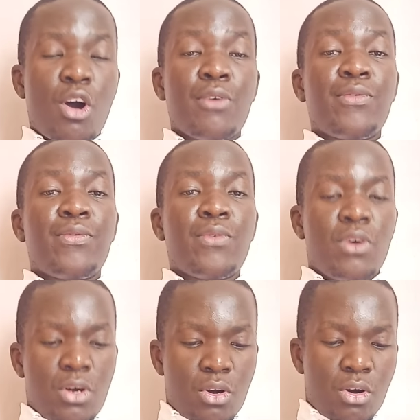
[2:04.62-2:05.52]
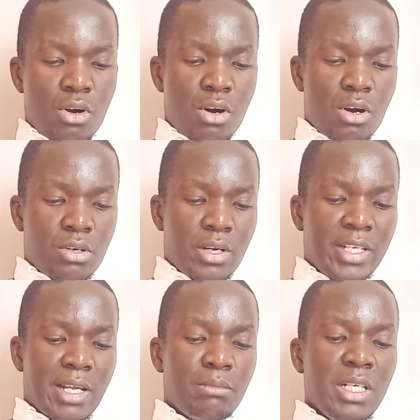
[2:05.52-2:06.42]
of or
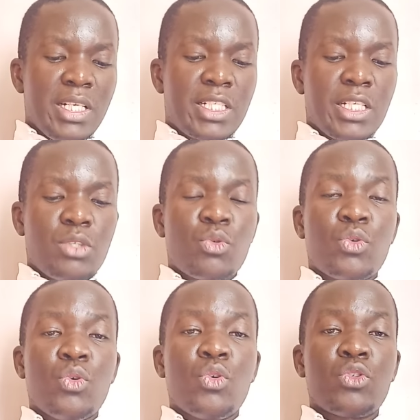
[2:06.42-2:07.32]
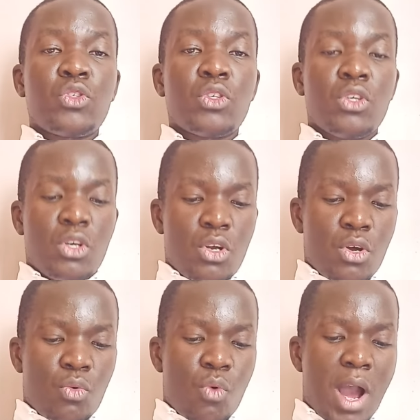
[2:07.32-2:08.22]
inability to use
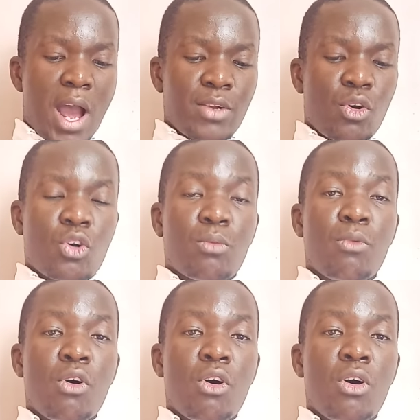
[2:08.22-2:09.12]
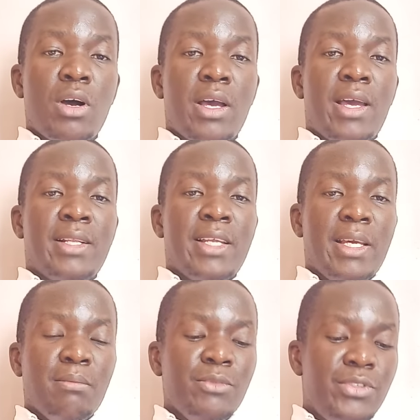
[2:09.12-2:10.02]
one or more
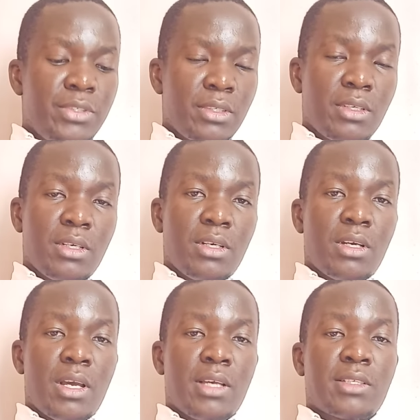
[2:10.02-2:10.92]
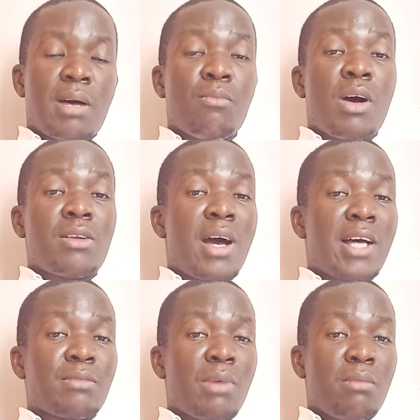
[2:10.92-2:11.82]
limbs. Someone
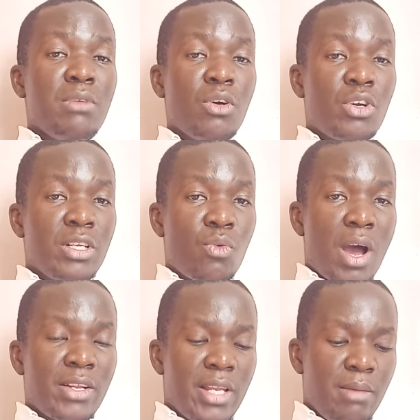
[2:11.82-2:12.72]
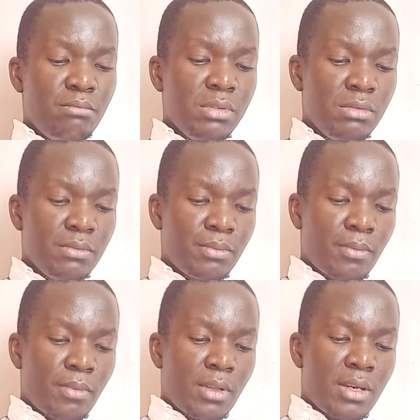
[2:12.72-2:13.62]
has maybe only one limb.
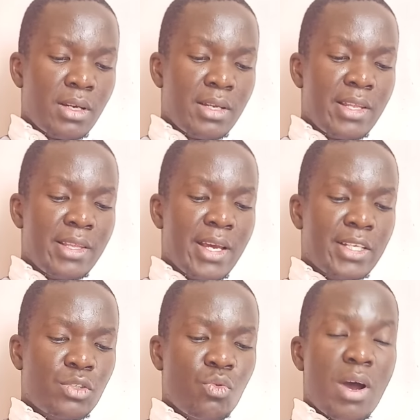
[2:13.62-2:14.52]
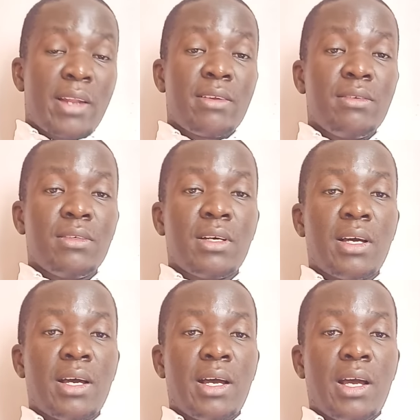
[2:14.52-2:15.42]
The next one,
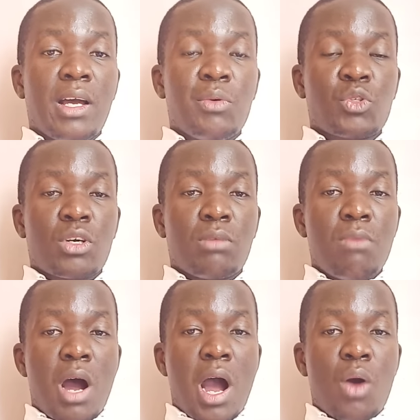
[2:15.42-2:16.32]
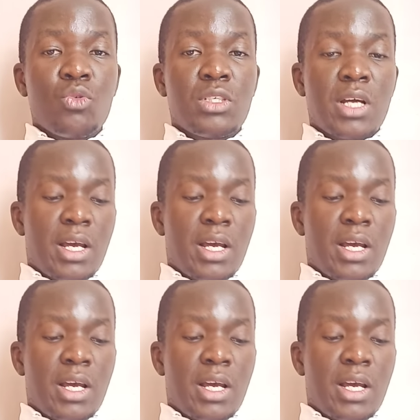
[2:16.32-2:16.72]
we talk about